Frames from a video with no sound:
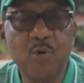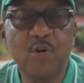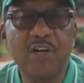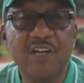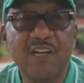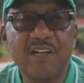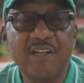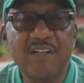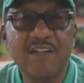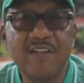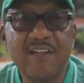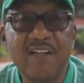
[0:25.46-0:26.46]
was born,
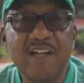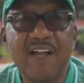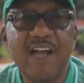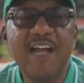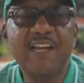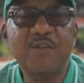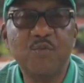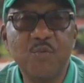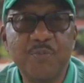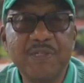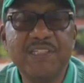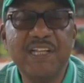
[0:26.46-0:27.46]
and
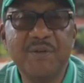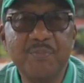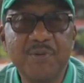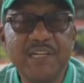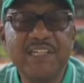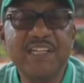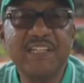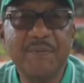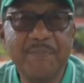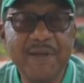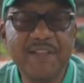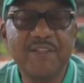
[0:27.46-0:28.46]
we'll be celebrating
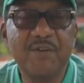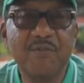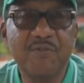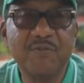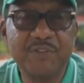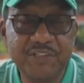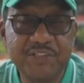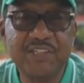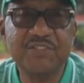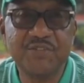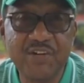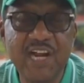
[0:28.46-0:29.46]
the birth of
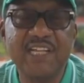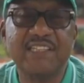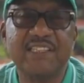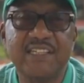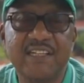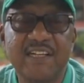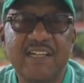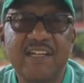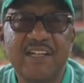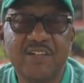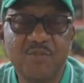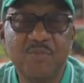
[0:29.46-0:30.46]
Jesus Christ
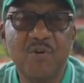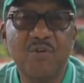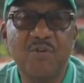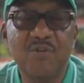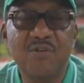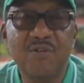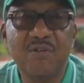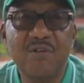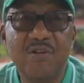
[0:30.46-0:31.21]
tomorrow.